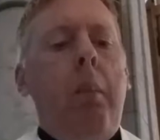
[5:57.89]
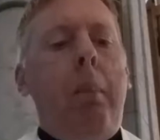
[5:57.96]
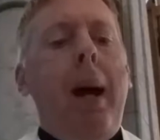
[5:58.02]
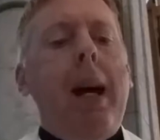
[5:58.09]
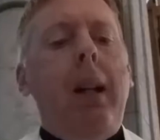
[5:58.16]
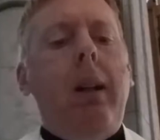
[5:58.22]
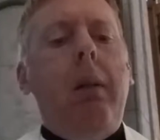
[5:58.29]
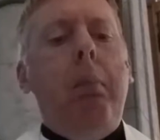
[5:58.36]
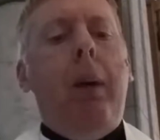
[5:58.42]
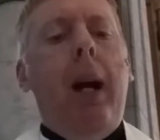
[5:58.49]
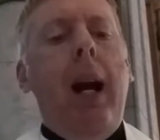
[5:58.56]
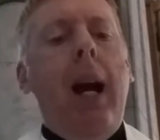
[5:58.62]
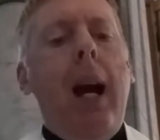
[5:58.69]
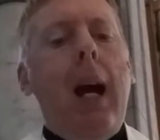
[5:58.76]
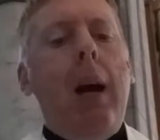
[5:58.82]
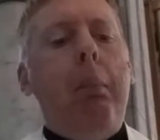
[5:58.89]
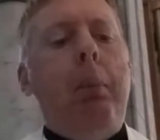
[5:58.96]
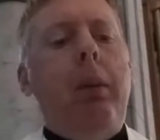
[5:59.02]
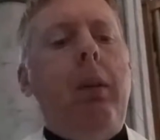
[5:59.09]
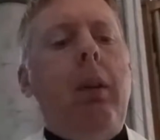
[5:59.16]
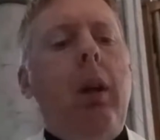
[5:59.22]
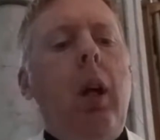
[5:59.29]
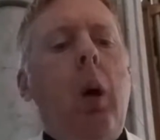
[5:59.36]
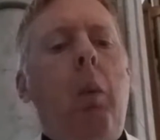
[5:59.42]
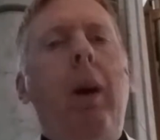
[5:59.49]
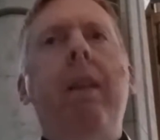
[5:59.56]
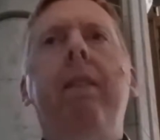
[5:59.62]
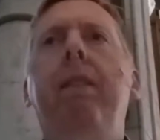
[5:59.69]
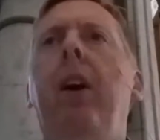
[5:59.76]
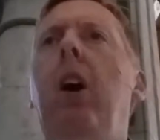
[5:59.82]
But perhaps
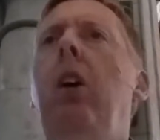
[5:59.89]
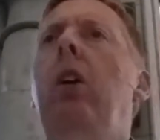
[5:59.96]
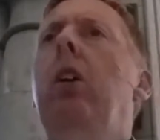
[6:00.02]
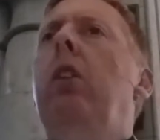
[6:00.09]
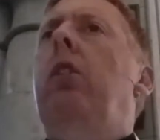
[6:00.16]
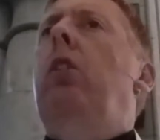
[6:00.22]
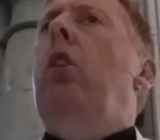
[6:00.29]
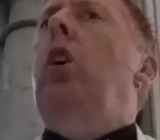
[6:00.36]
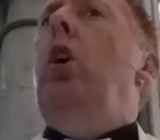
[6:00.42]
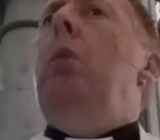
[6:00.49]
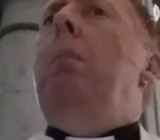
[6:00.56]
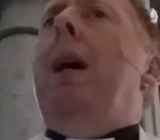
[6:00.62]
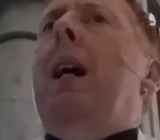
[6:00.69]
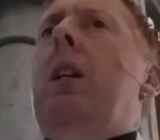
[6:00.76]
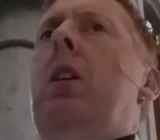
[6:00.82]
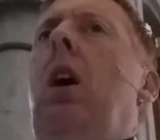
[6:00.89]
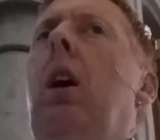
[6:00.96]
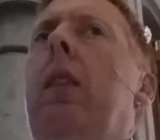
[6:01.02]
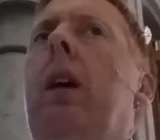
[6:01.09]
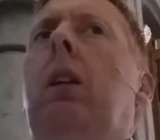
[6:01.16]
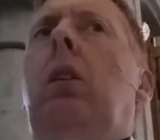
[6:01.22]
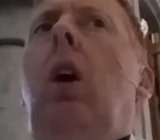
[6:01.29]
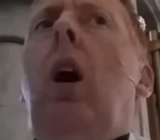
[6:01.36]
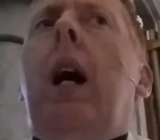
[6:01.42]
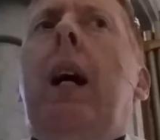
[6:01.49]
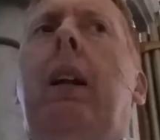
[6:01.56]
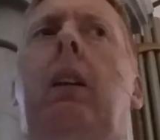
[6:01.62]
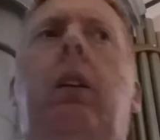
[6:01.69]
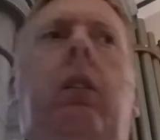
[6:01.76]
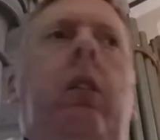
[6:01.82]
we focus too much on the
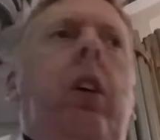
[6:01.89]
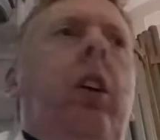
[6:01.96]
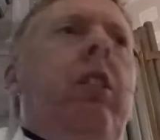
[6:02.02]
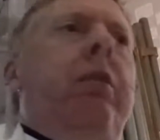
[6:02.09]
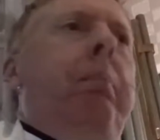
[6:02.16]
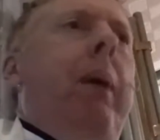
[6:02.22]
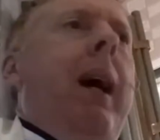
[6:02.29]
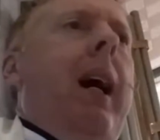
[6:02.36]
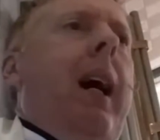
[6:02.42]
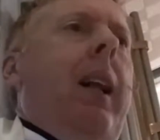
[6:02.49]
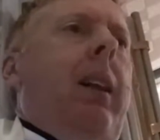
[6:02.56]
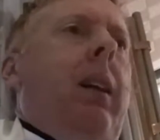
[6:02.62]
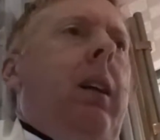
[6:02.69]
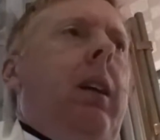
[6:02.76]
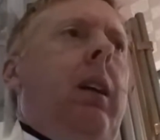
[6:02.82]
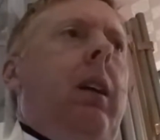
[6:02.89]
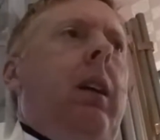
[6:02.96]
dying to self part.